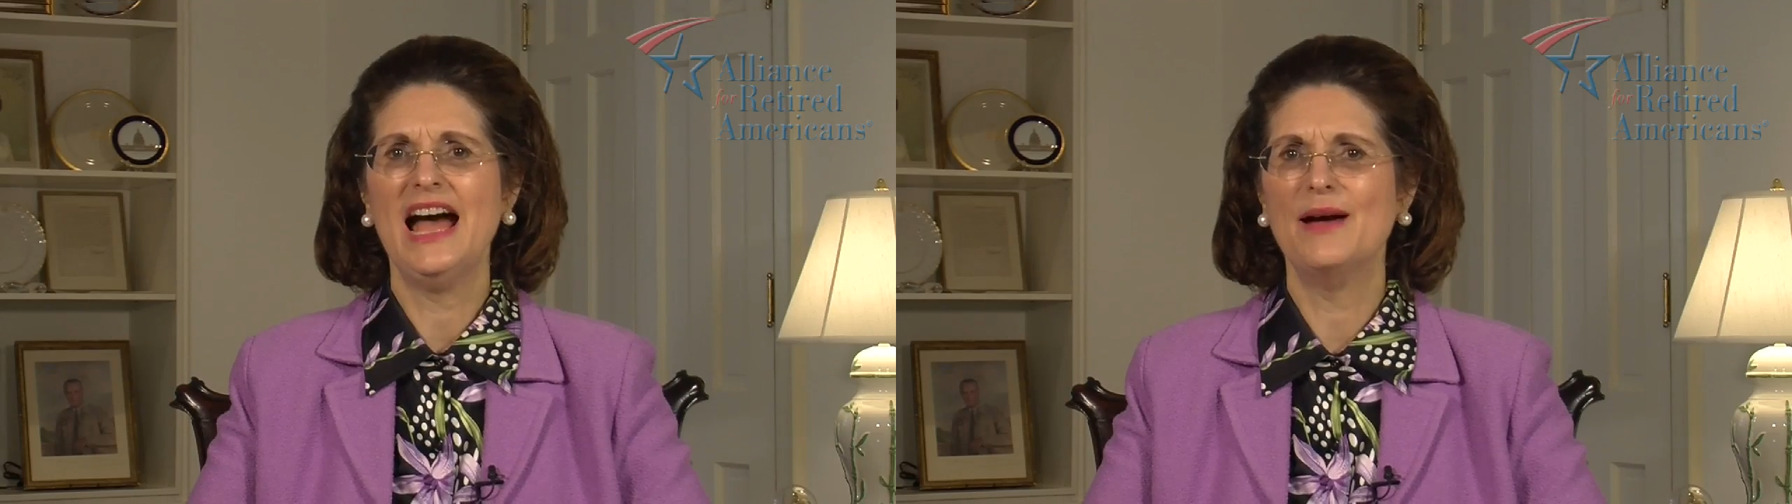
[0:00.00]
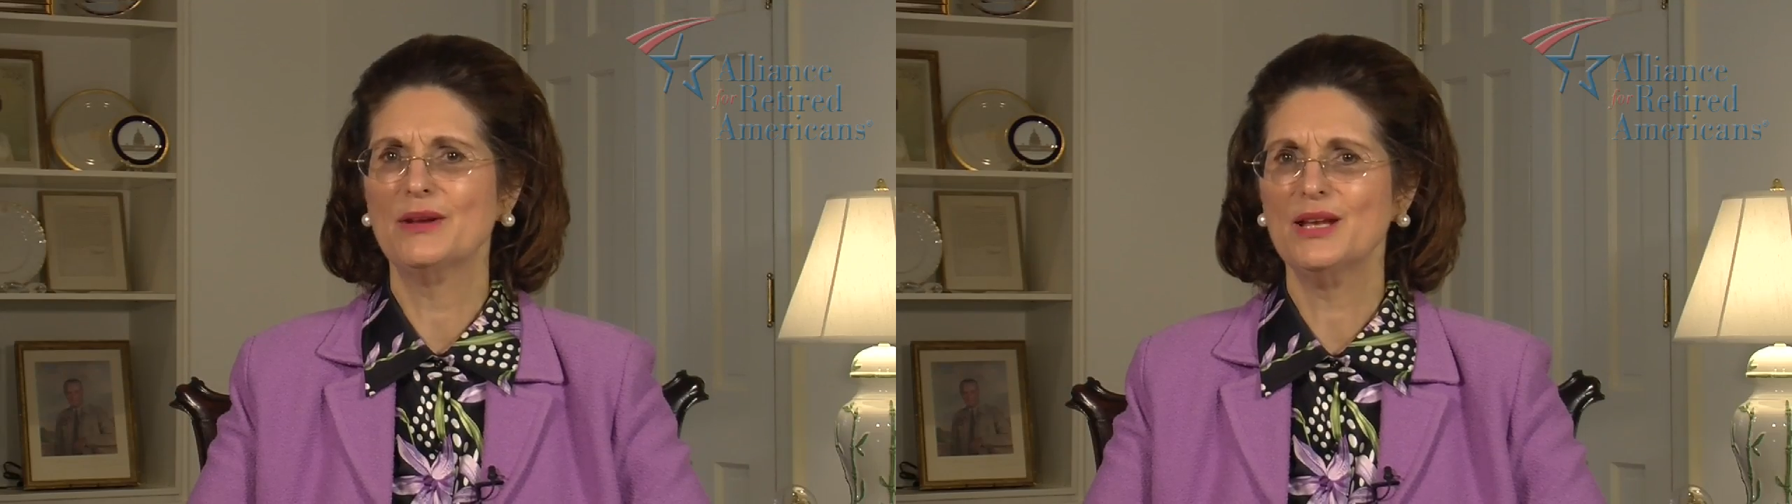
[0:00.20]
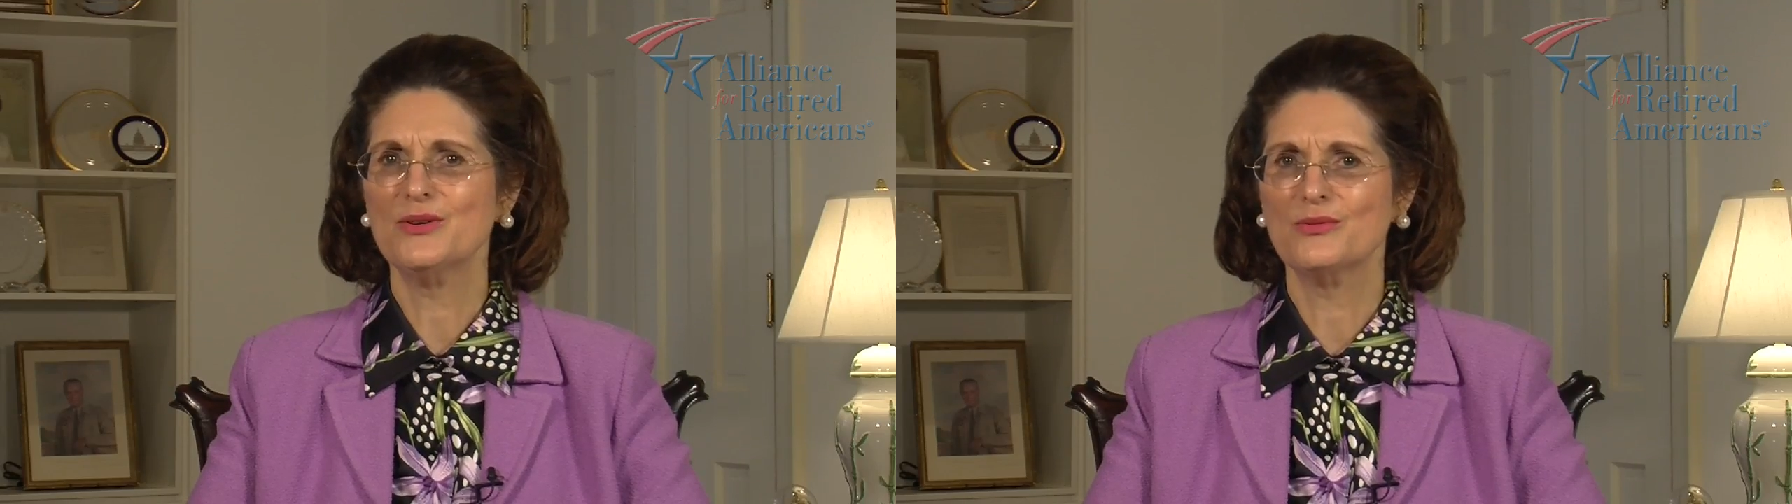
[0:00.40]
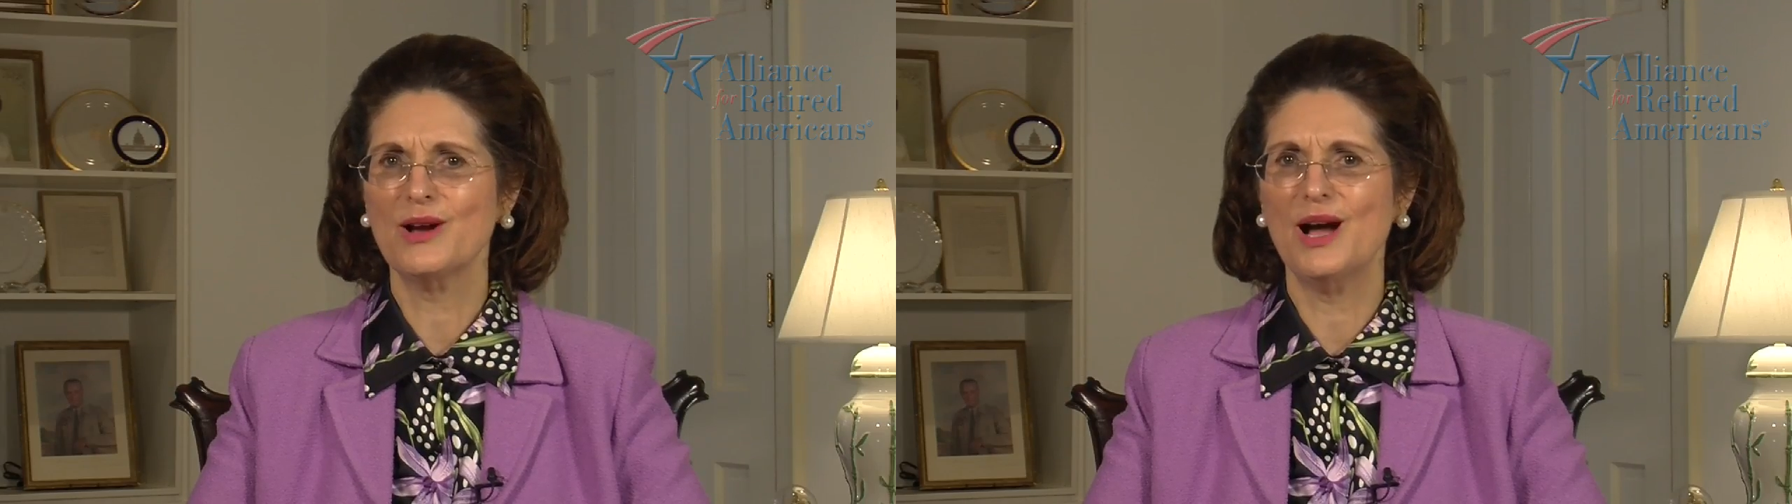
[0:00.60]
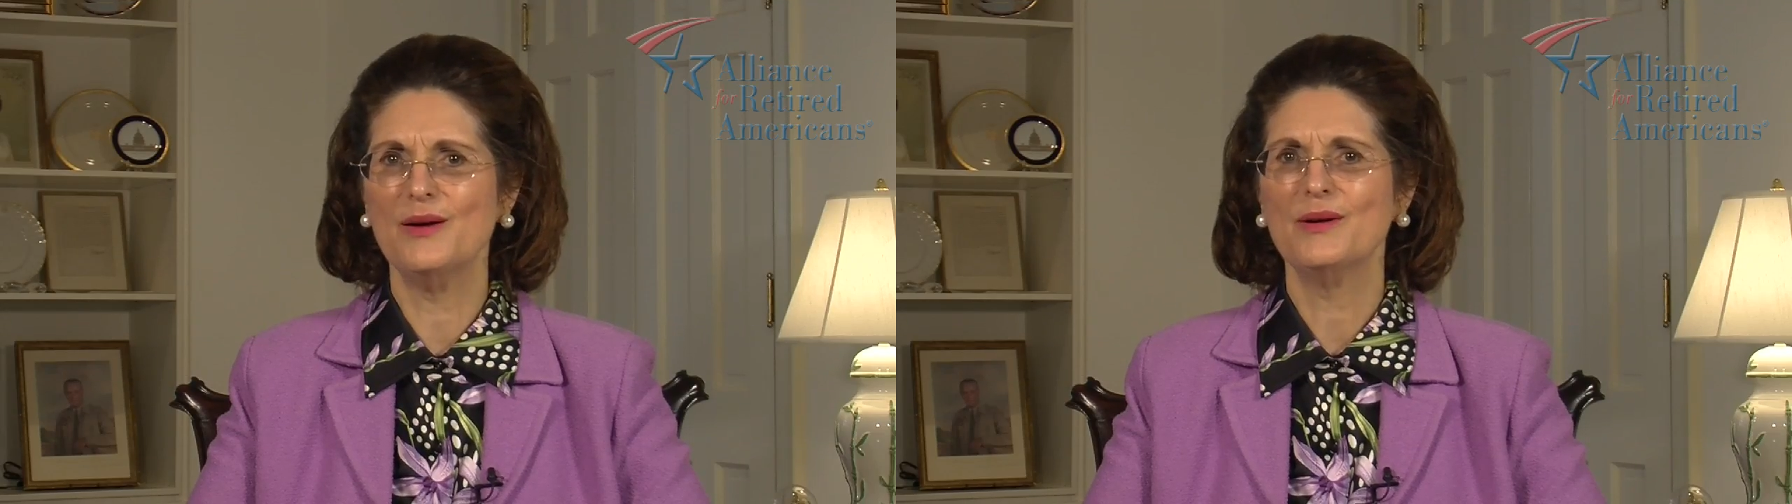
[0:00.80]
I'm Lynda
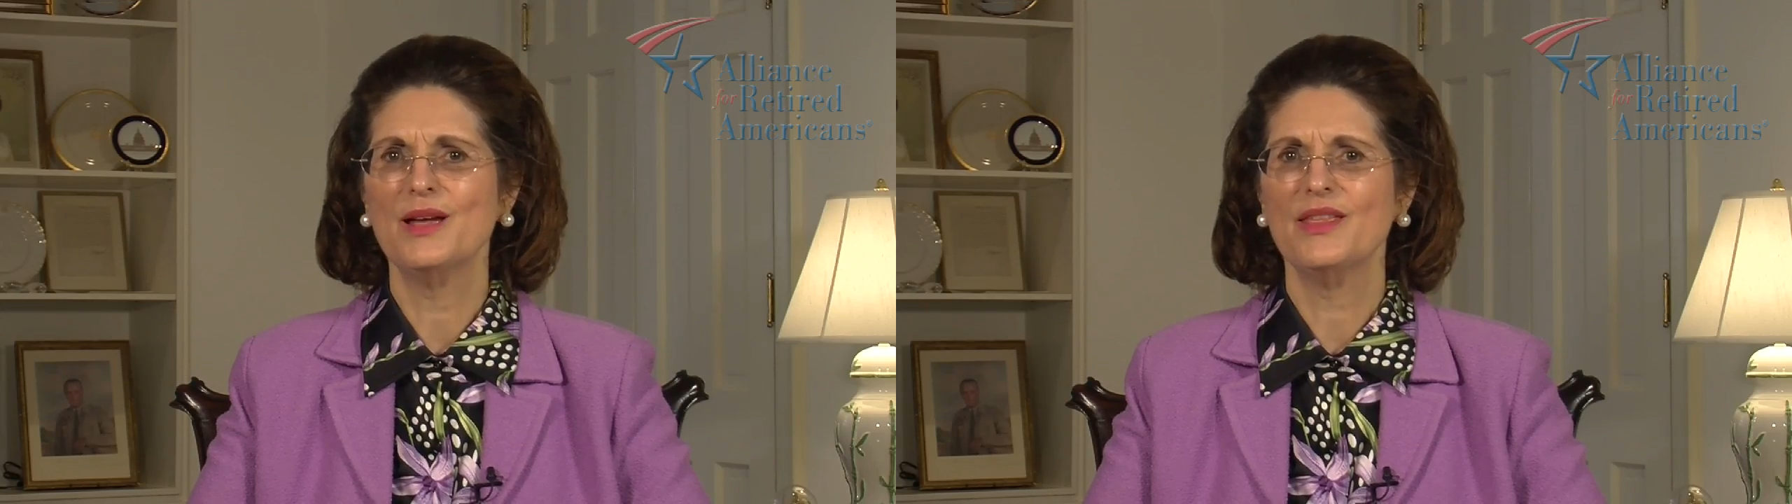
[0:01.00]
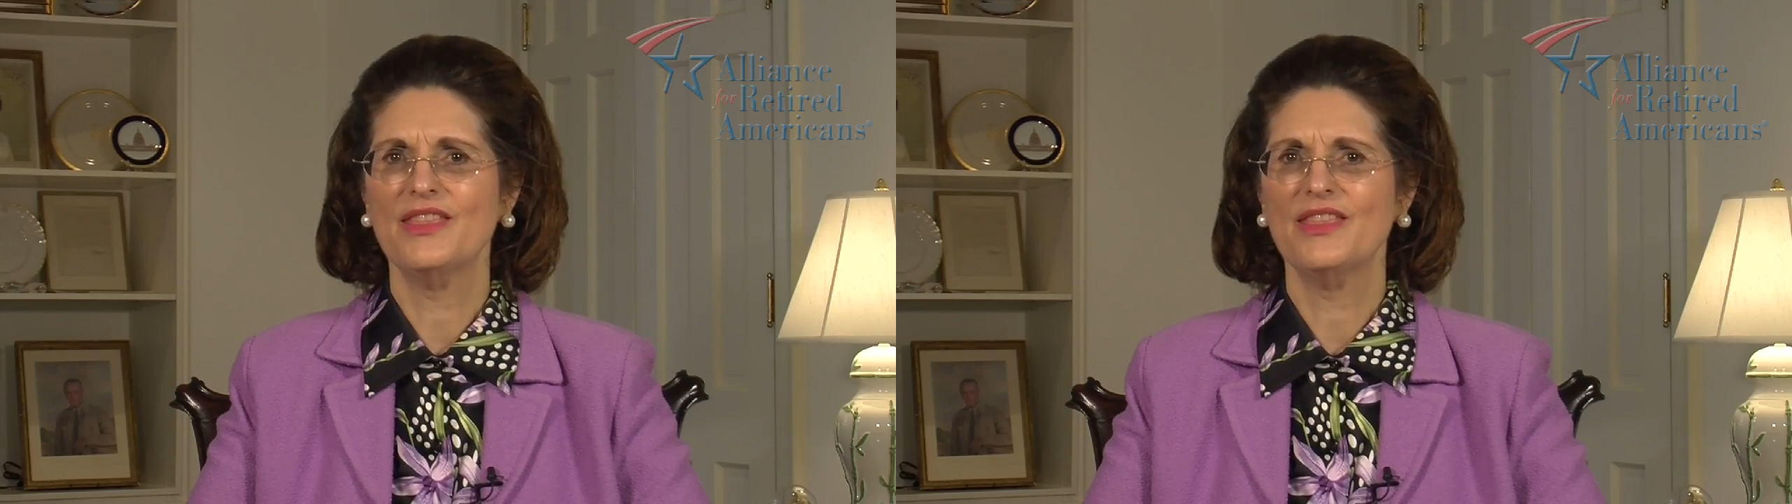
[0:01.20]
Robb.